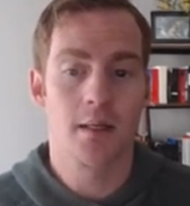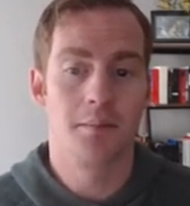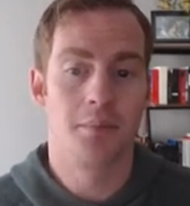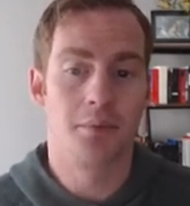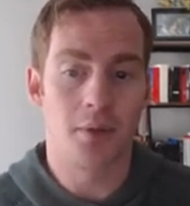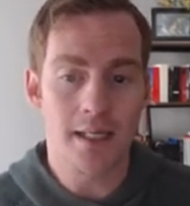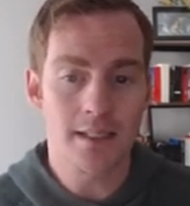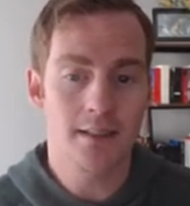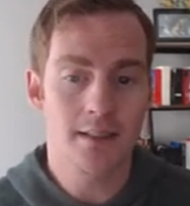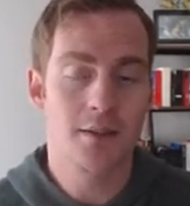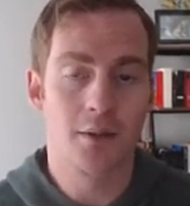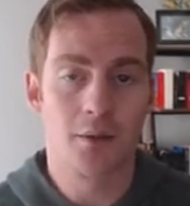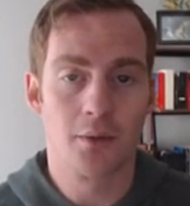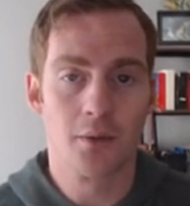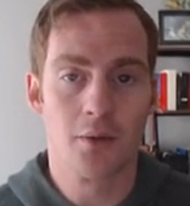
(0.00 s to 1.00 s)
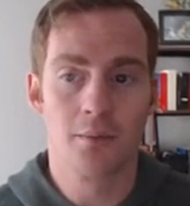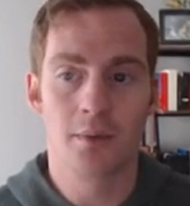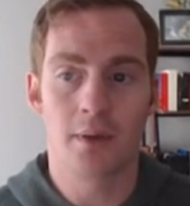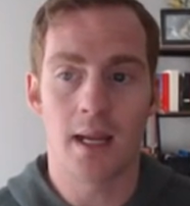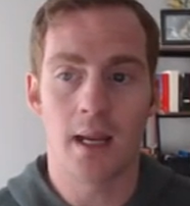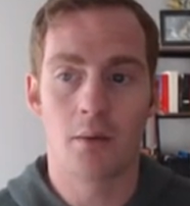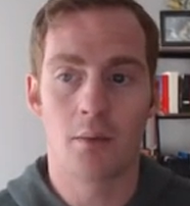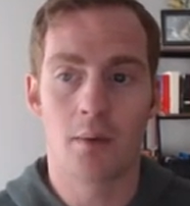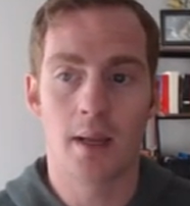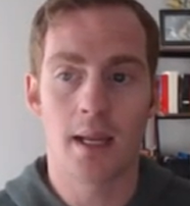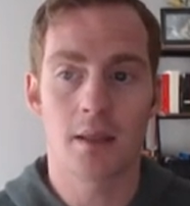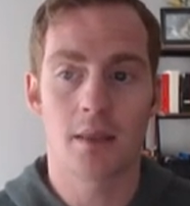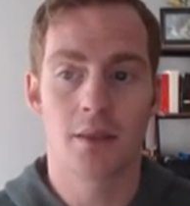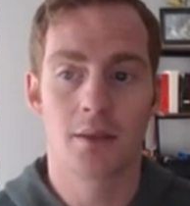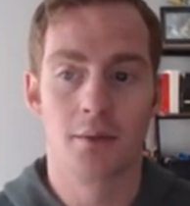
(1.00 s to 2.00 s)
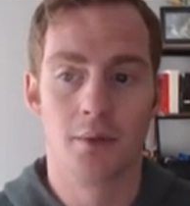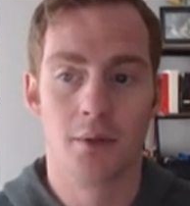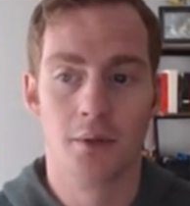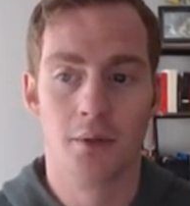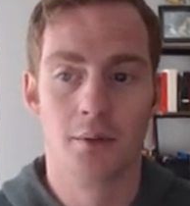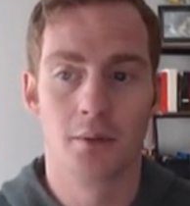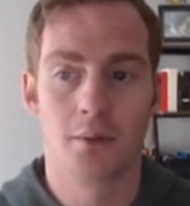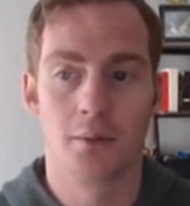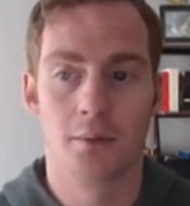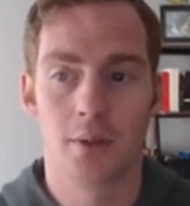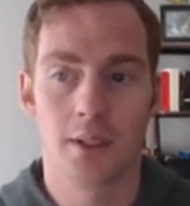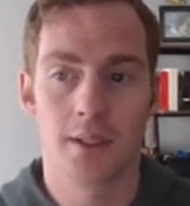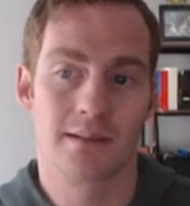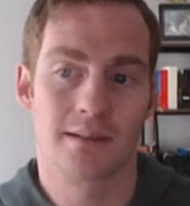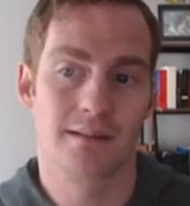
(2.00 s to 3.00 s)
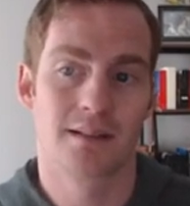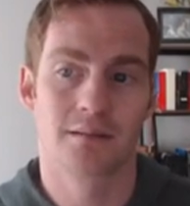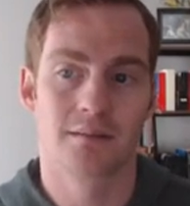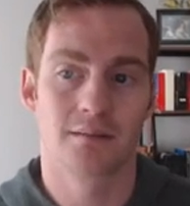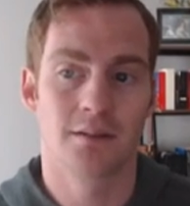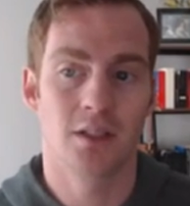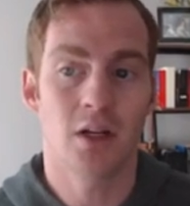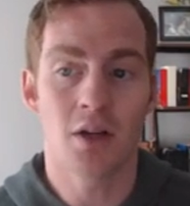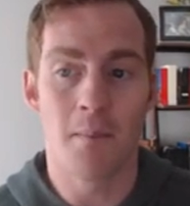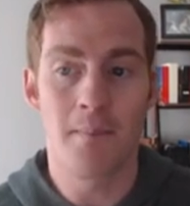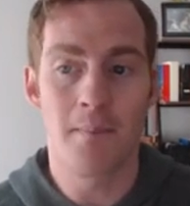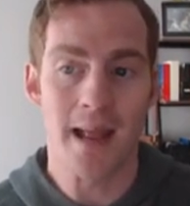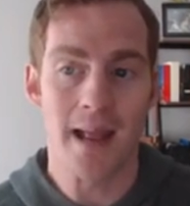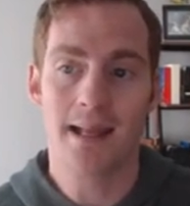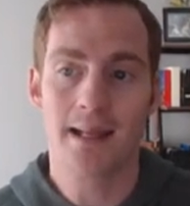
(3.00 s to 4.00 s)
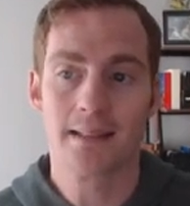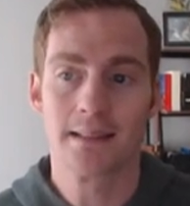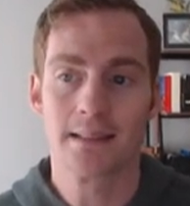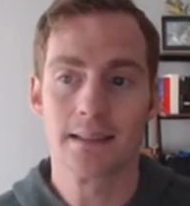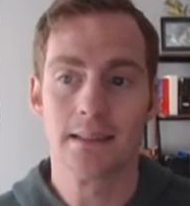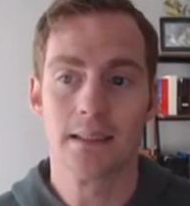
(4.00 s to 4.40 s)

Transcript: brainstorm our way through what is not a bad